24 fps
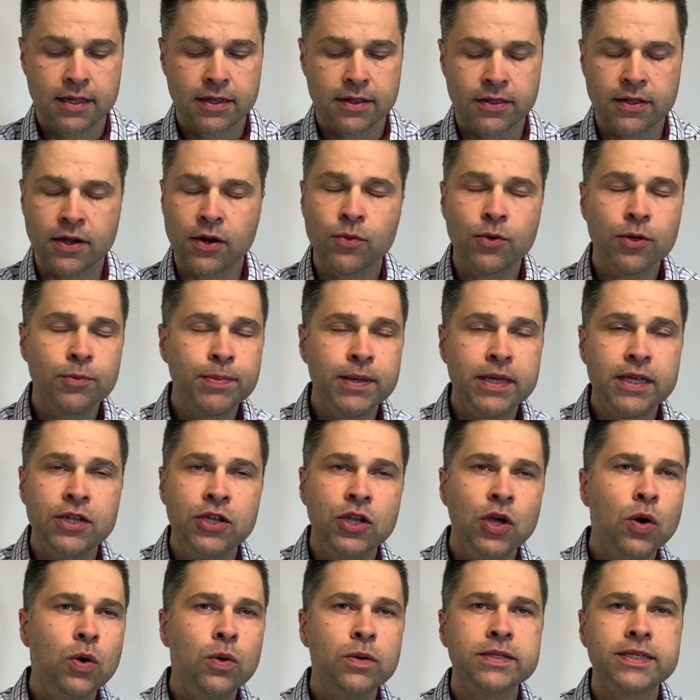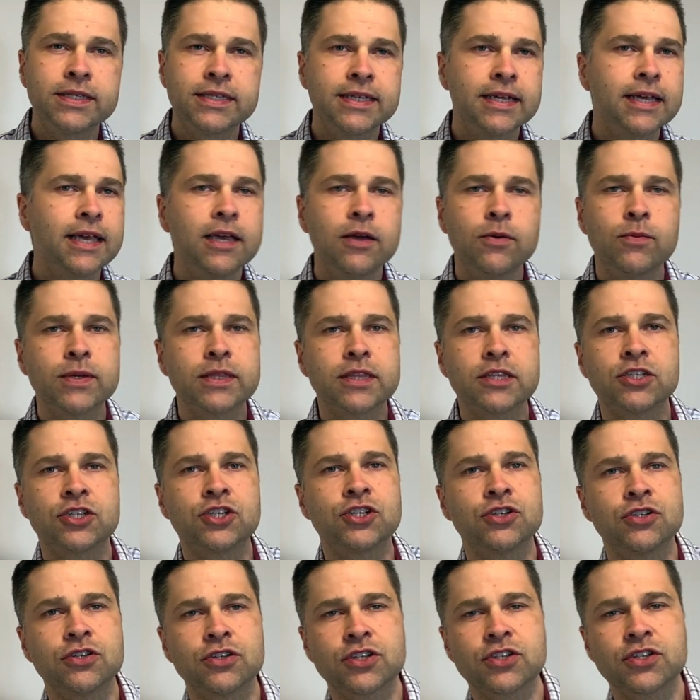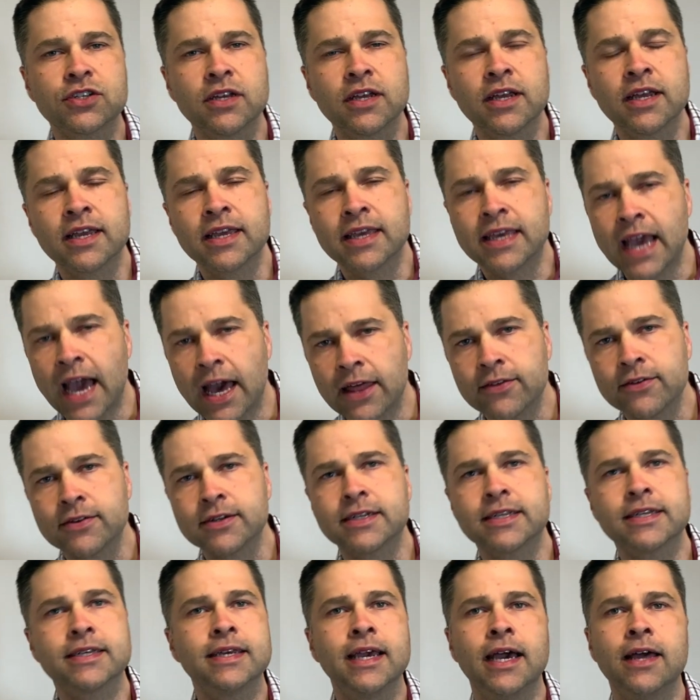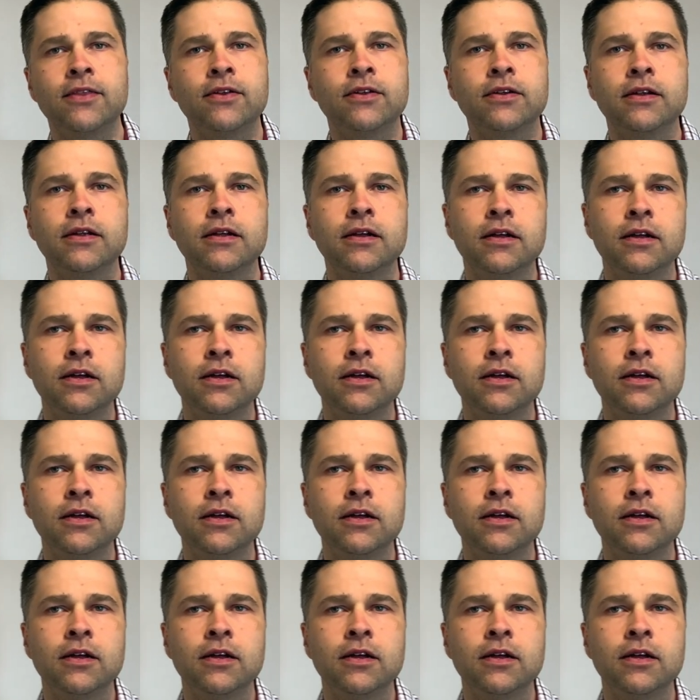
There will be no singing with the church gathered together,